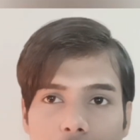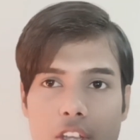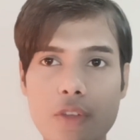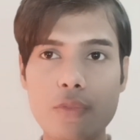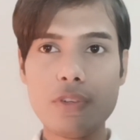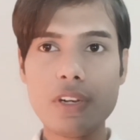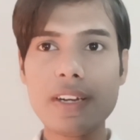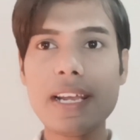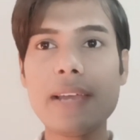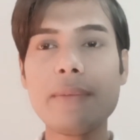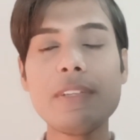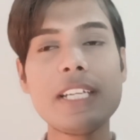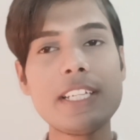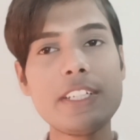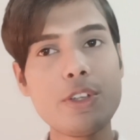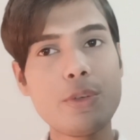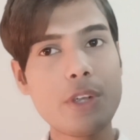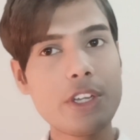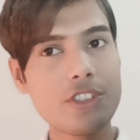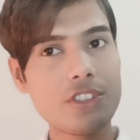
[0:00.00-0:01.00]
If you are having
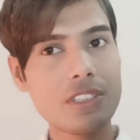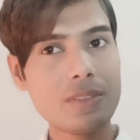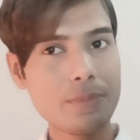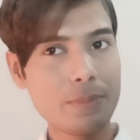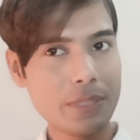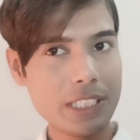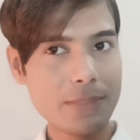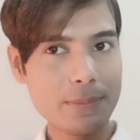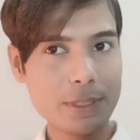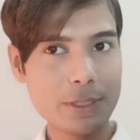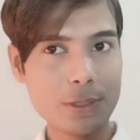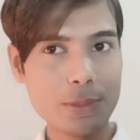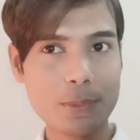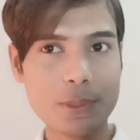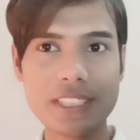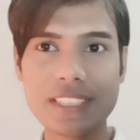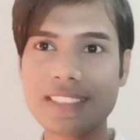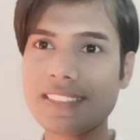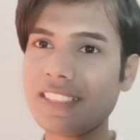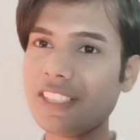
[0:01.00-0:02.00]
any question, feel free to
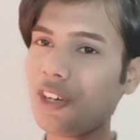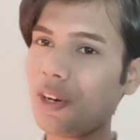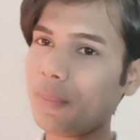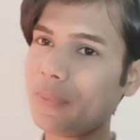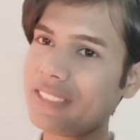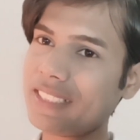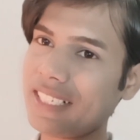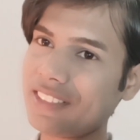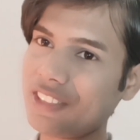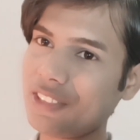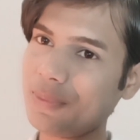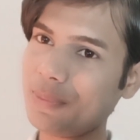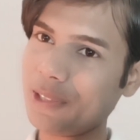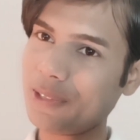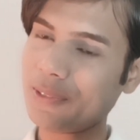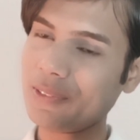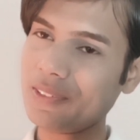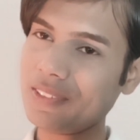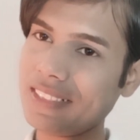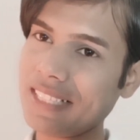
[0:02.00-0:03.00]
put it in the comment section
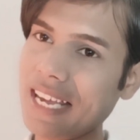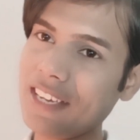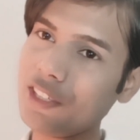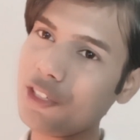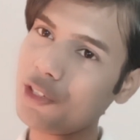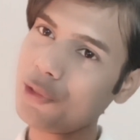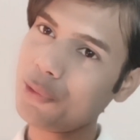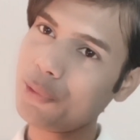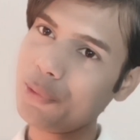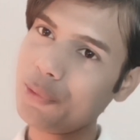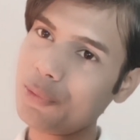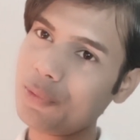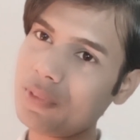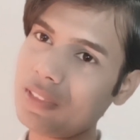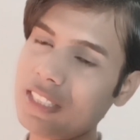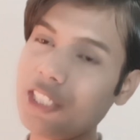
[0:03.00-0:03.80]
below. Thank you.